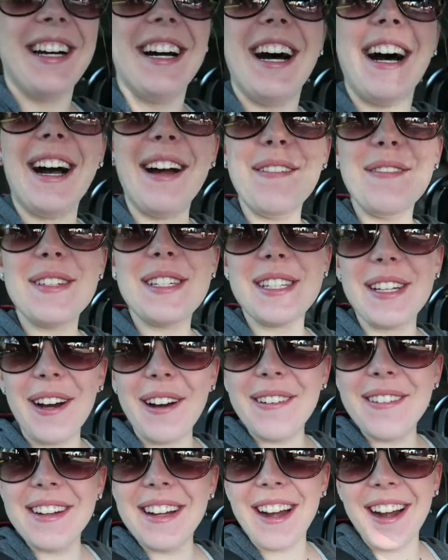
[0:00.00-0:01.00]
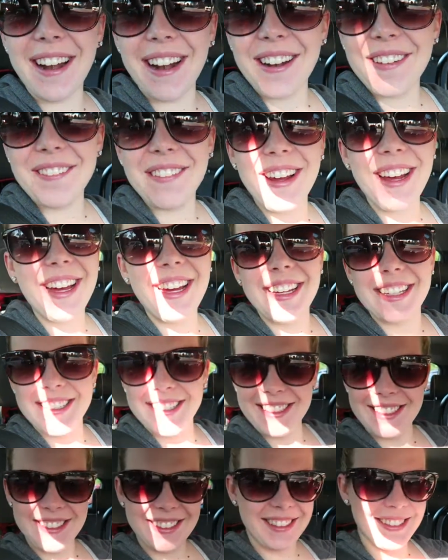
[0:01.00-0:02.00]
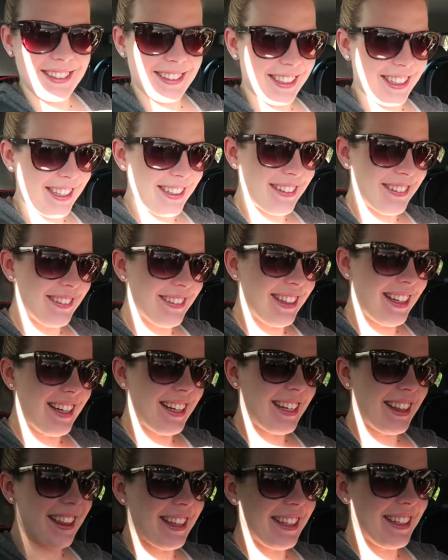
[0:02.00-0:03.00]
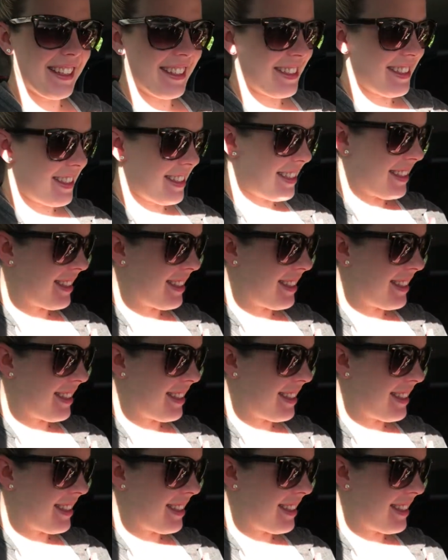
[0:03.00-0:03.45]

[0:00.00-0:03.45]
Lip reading: I'm so nervous. I don't like this.